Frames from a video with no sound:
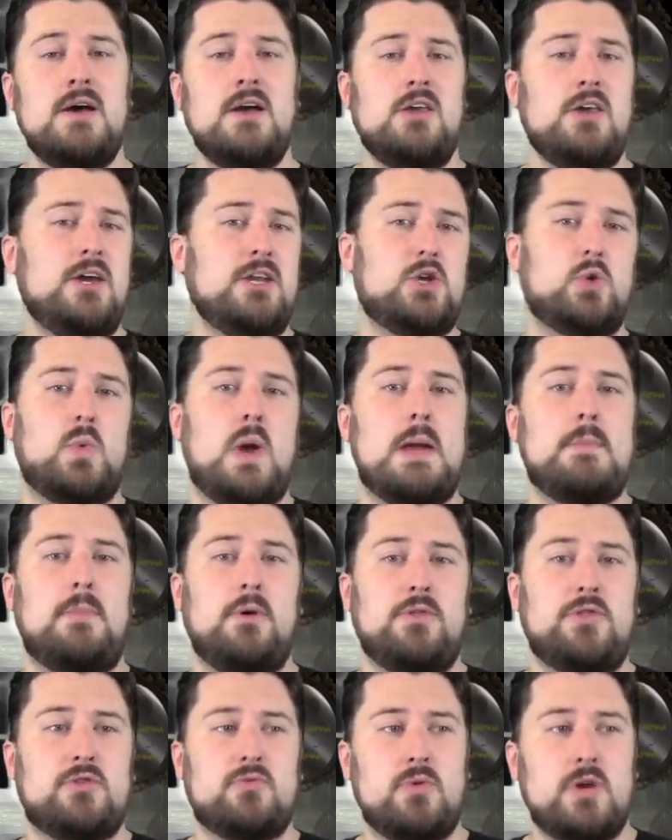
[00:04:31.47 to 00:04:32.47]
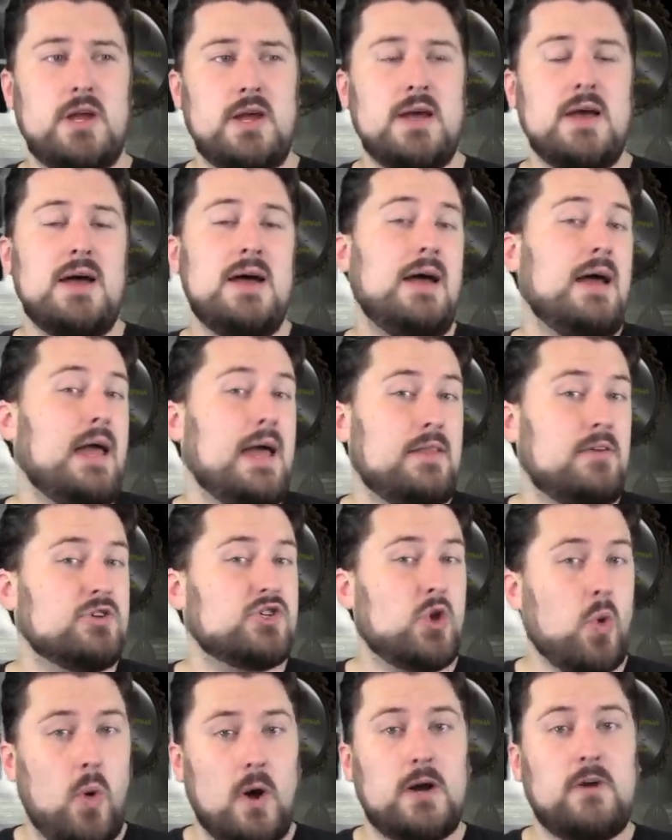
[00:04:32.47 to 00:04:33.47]
You get to Rambo 3, and there's
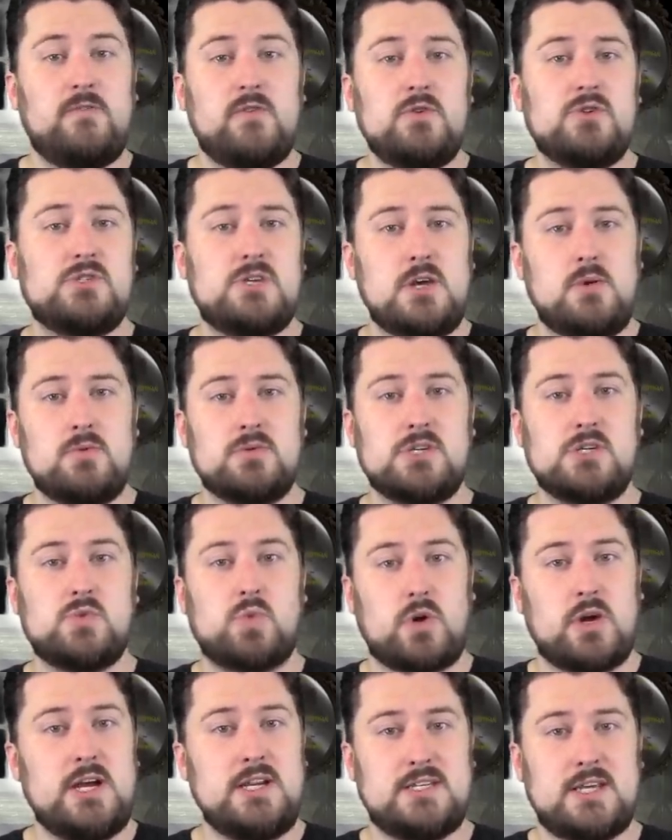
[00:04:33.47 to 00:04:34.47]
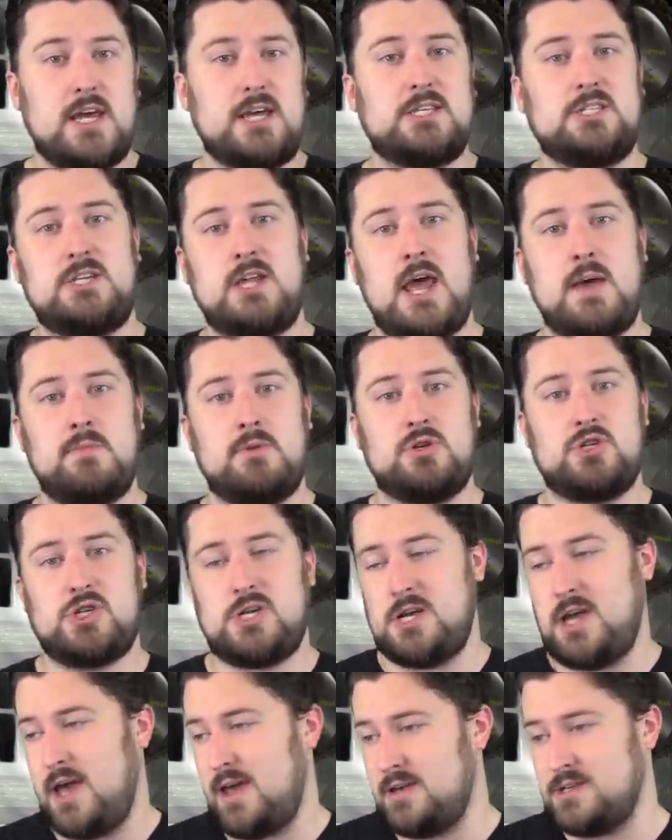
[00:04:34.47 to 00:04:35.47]
quite a few sequences where he takes damage.
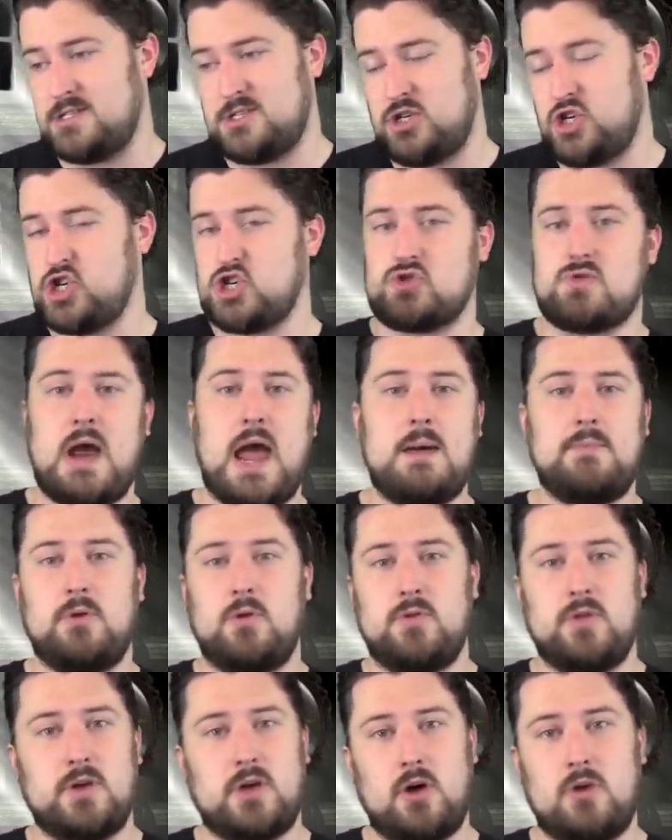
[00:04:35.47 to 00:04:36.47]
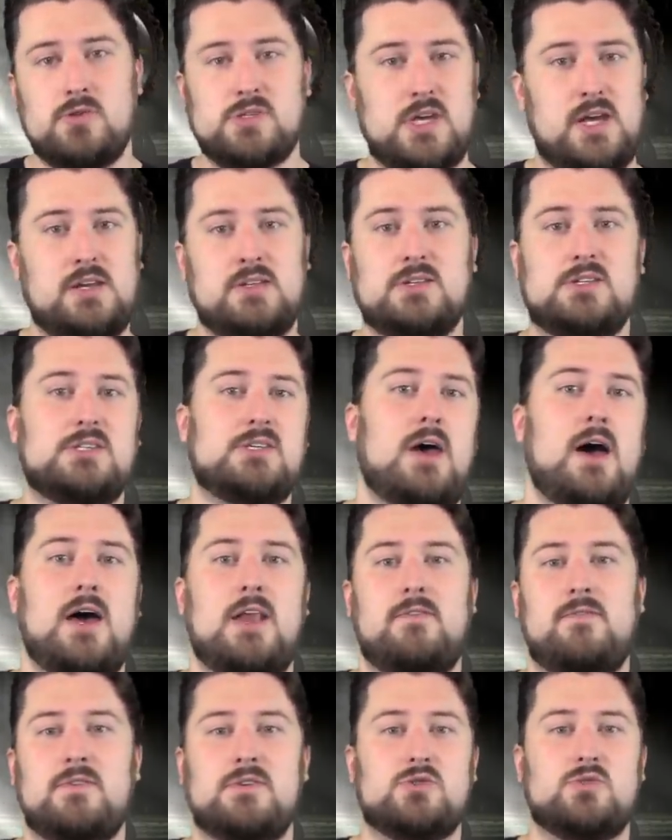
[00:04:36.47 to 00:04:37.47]
He has shrapnel that goes inside
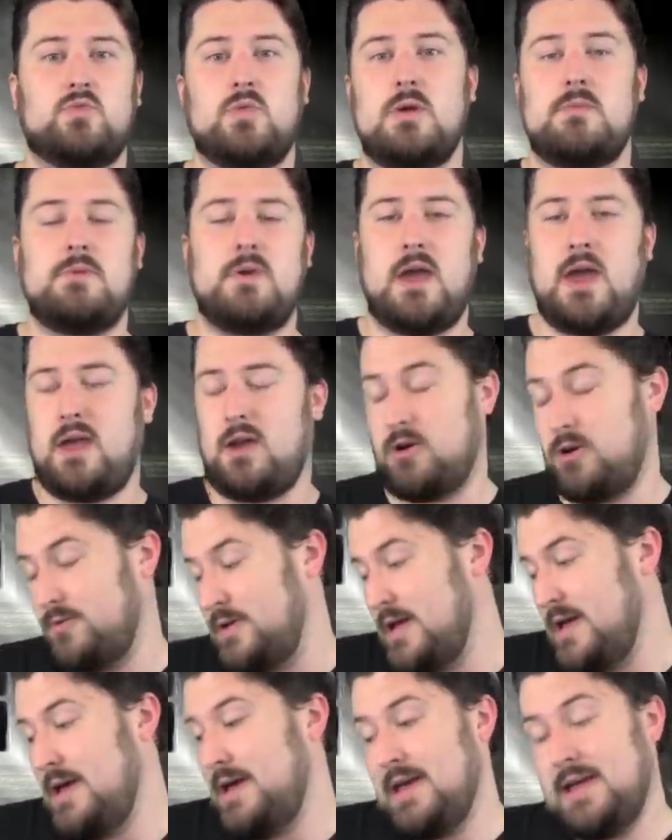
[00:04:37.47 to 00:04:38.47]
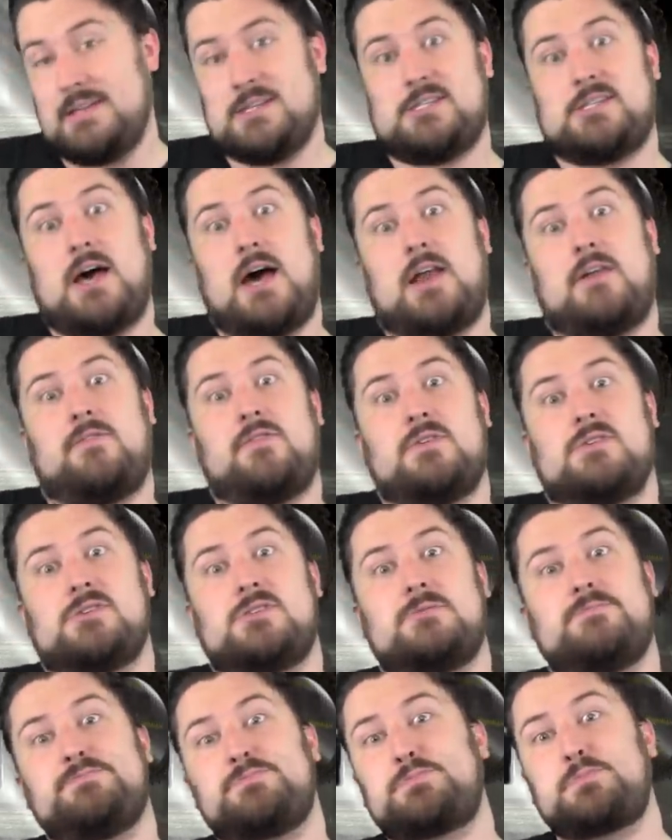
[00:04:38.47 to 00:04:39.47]
of his rib cage, or inside of
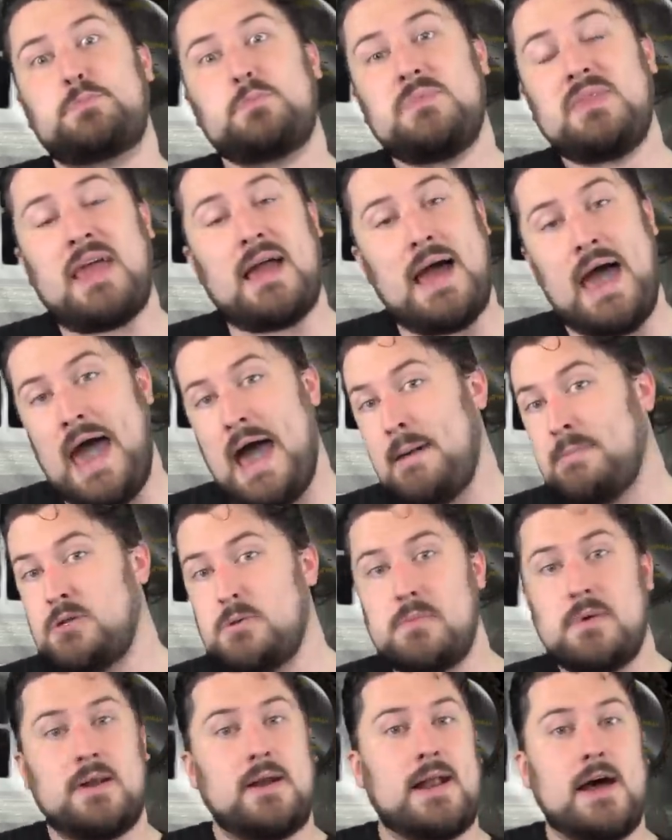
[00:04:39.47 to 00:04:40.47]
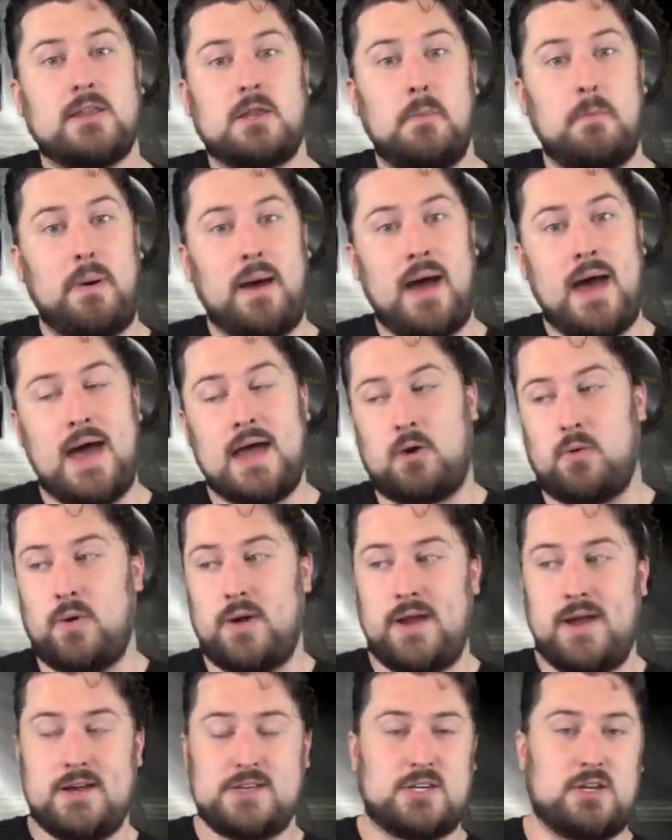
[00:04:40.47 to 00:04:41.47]
his abdomen and out the back, where
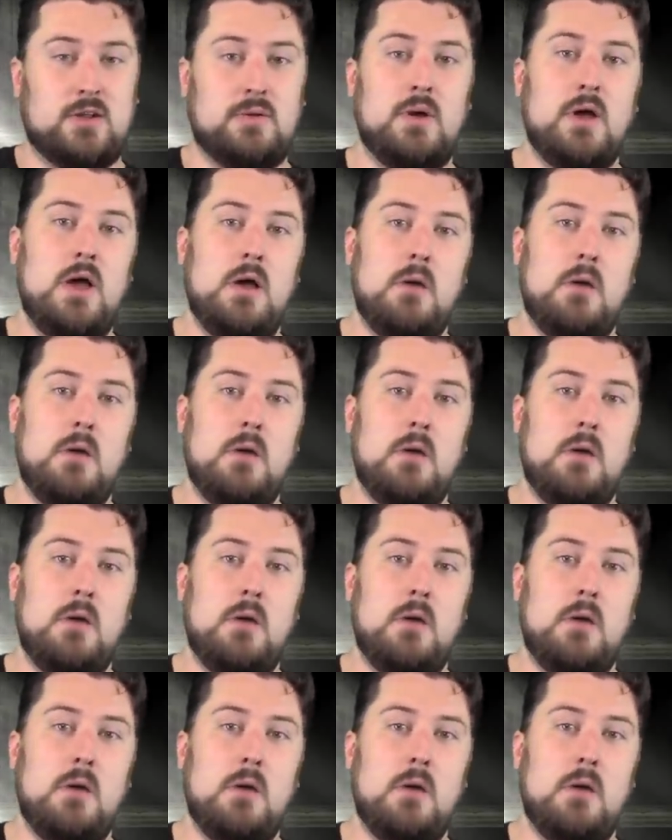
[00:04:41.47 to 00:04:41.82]
he has to